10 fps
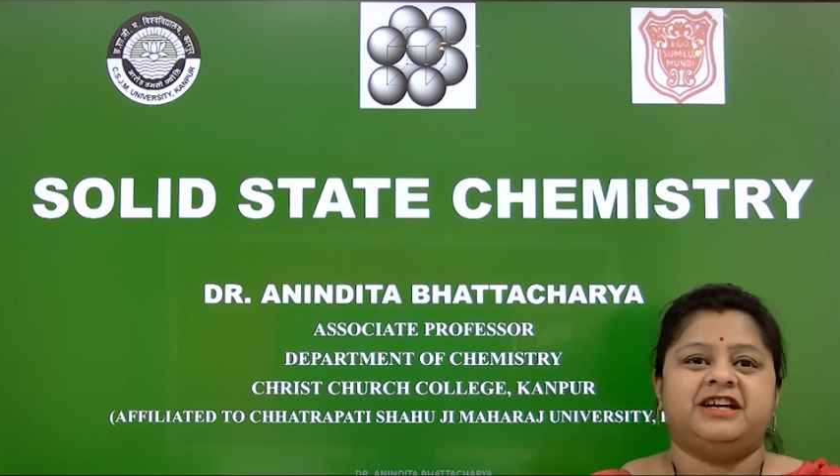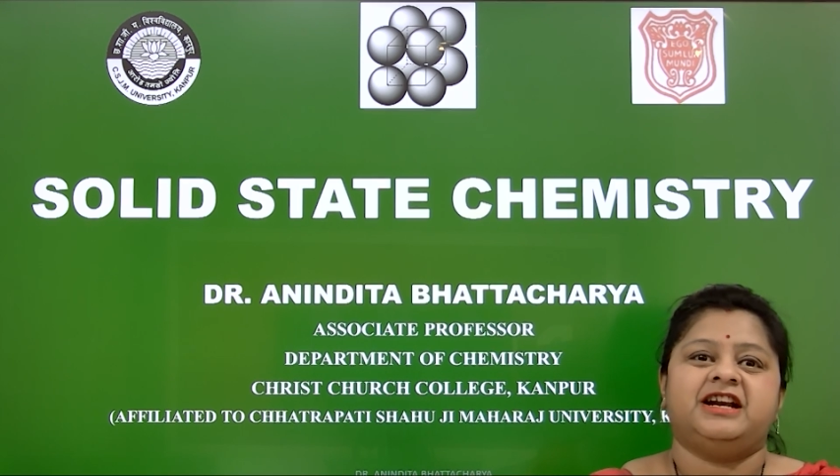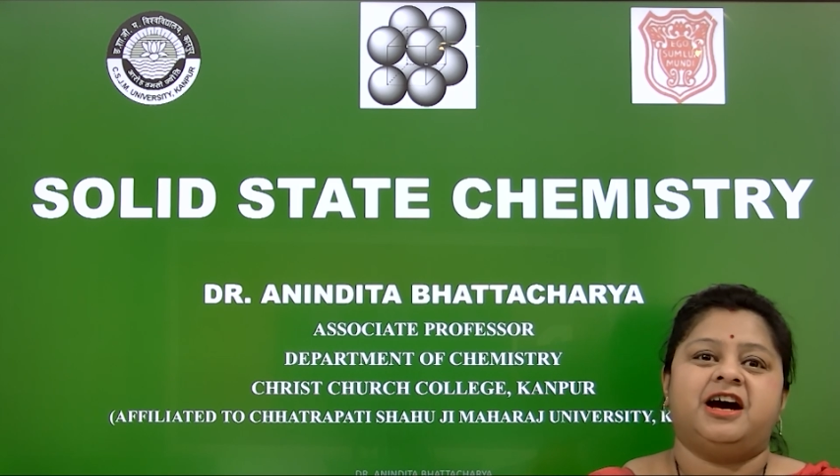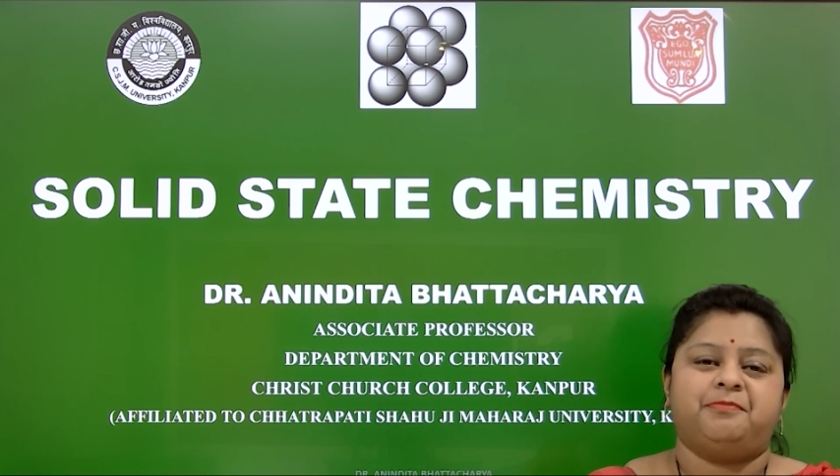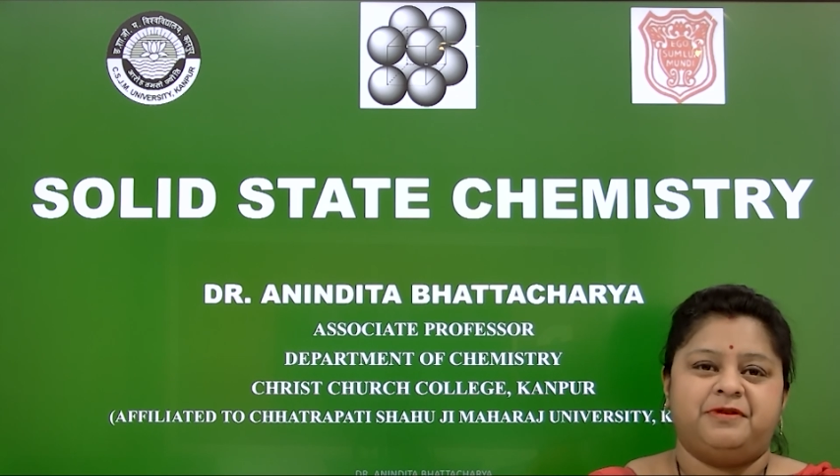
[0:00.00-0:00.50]
in
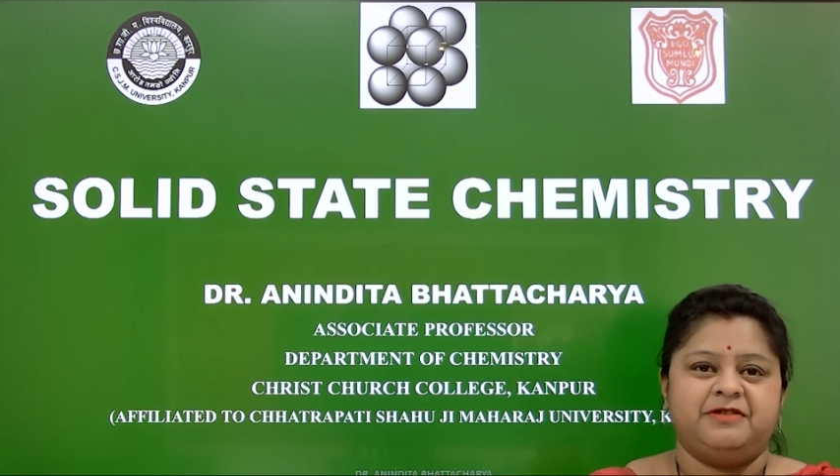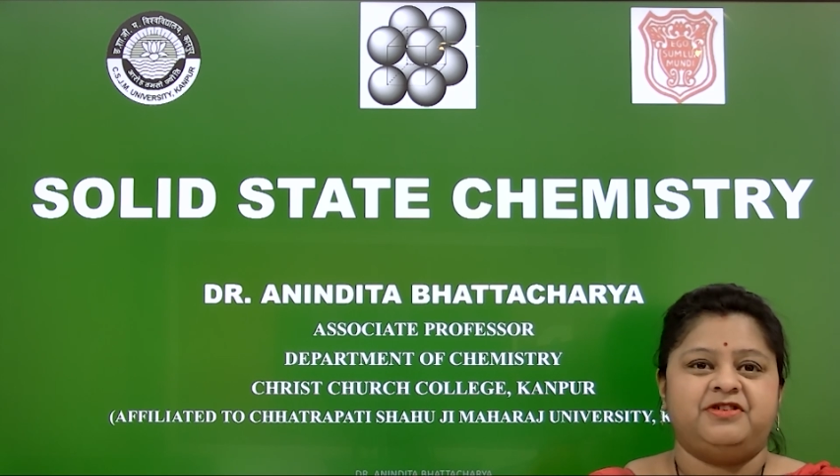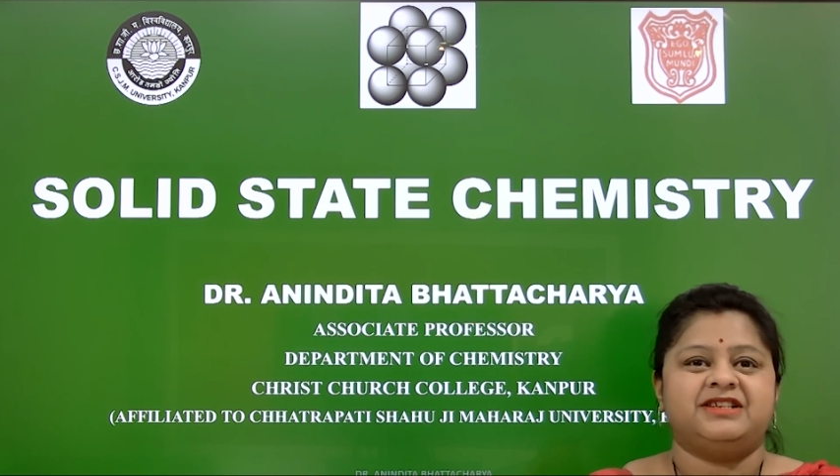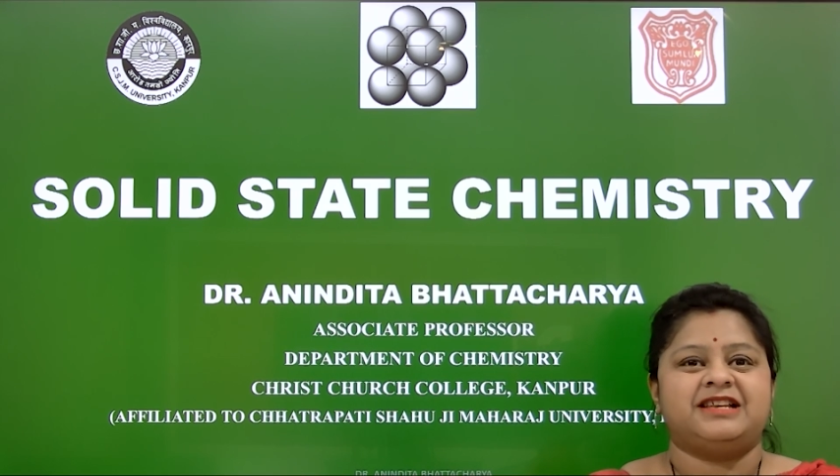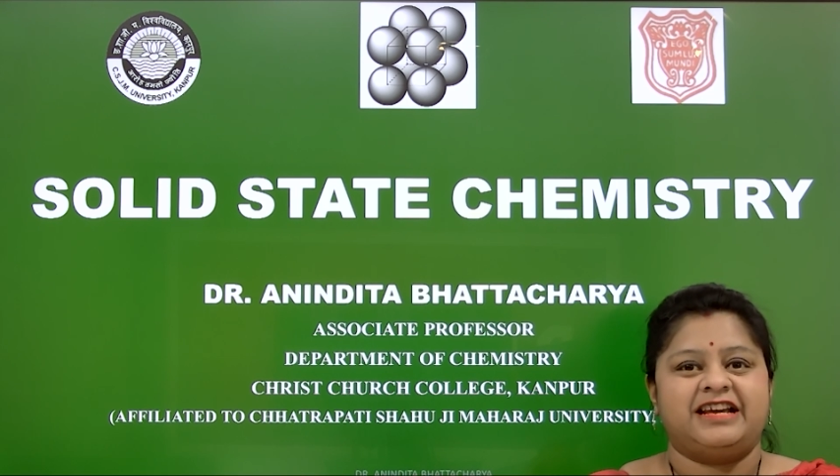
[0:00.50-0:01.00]
our
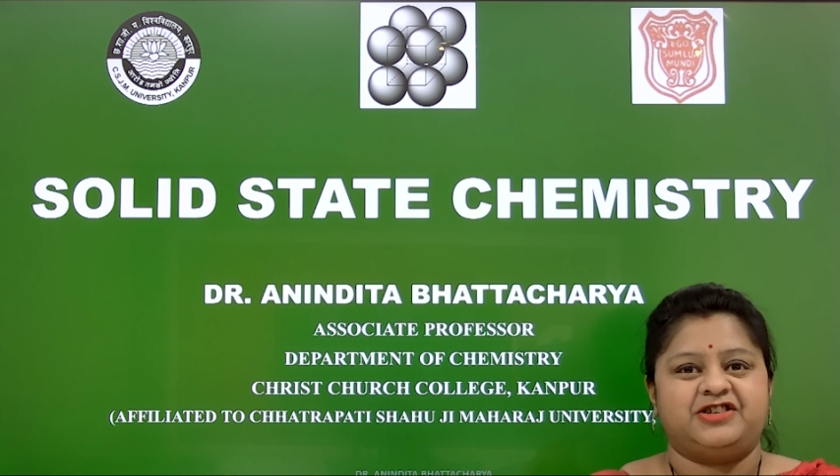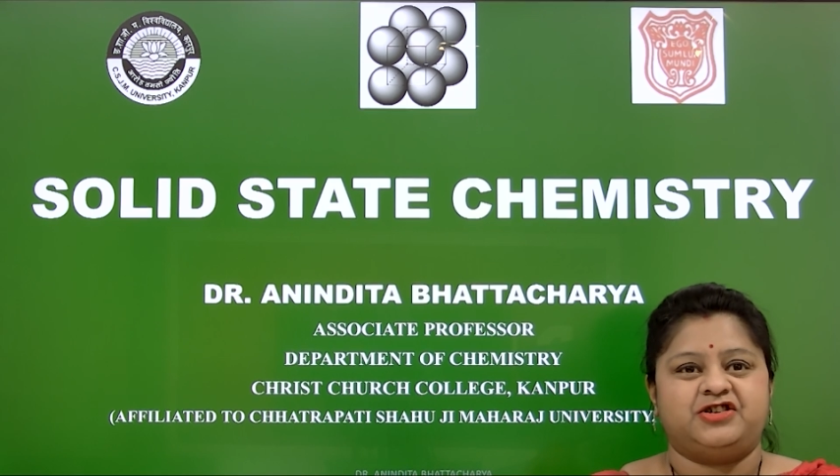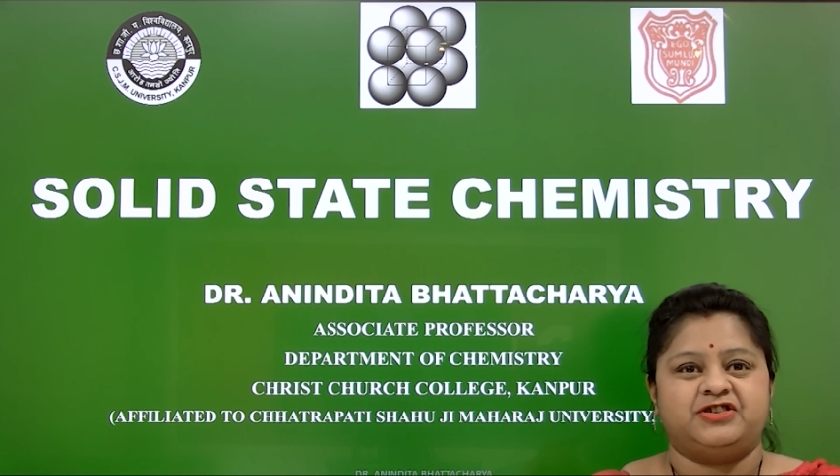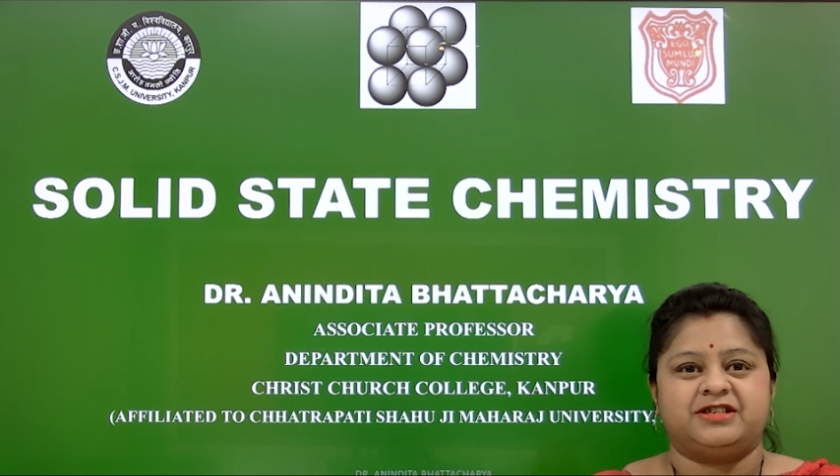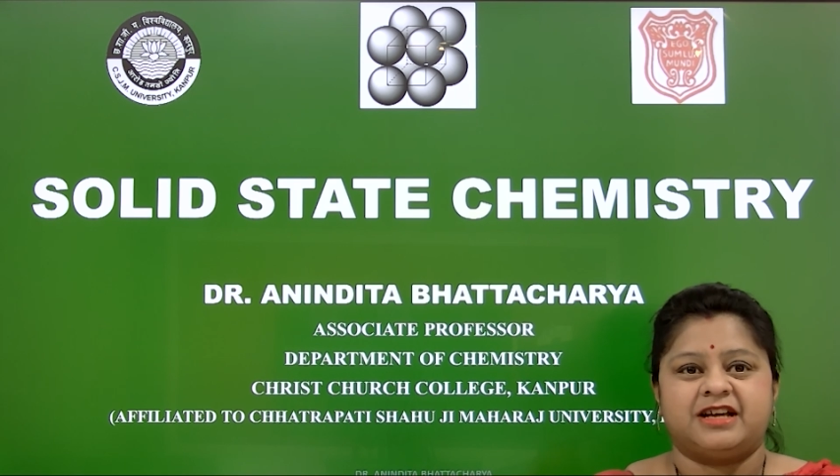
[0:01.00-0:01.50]
previous
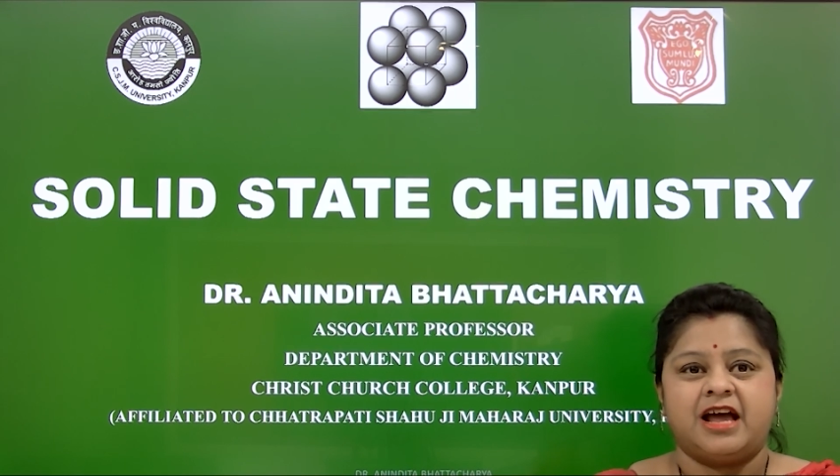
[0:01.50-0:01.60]
lectures,